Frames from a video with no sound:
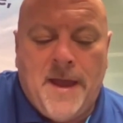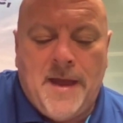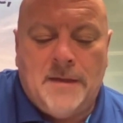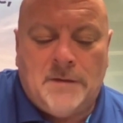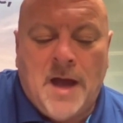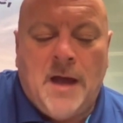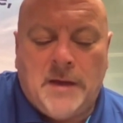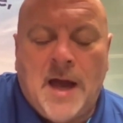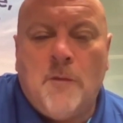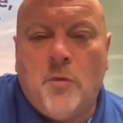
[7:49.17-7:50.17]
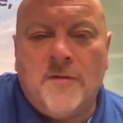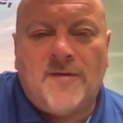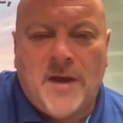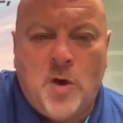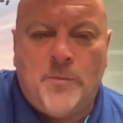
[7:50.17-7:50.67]
And God, God
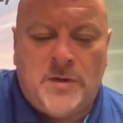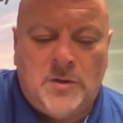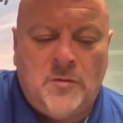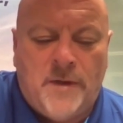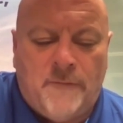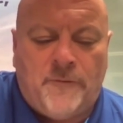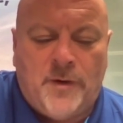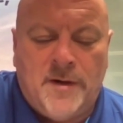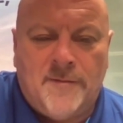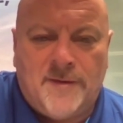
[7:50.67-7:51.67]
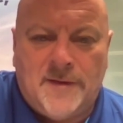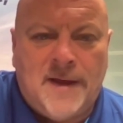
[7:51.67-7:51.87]
wants to help you do that, friends.